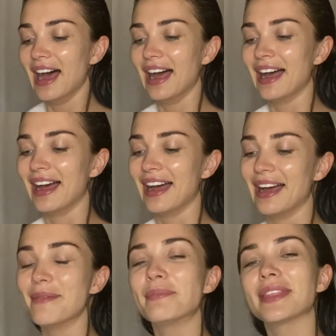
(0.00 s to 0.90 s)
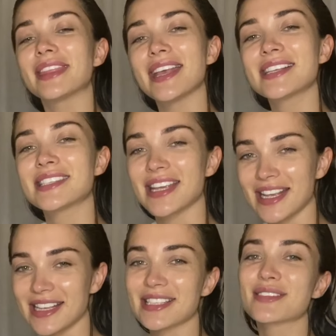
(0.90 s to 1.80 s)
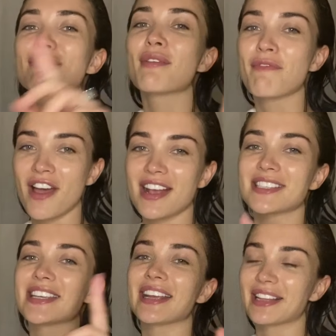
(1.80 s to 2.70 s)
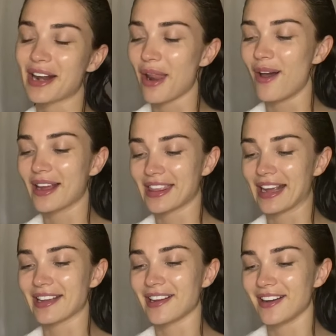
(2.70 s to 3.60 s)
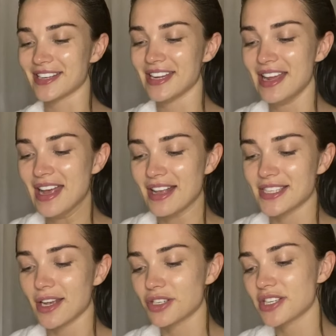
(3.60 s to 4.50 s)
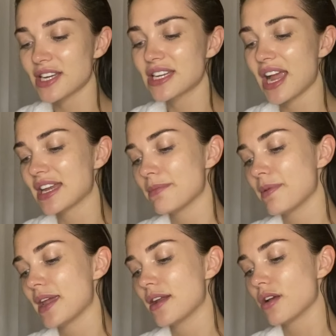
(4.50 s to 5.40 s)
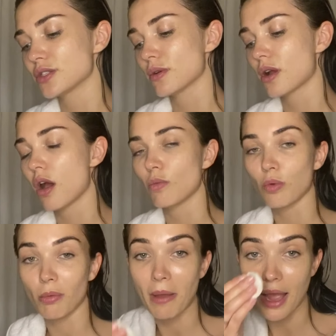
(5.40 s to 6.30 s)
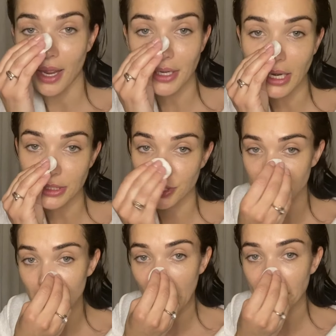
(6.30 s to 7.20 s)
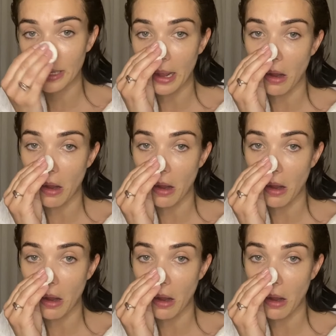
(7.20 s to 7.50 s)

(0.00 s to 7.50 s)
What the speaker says: But this is reversing the clock, thank God. So just a tiny bit onto a cotton wool pad and just tap that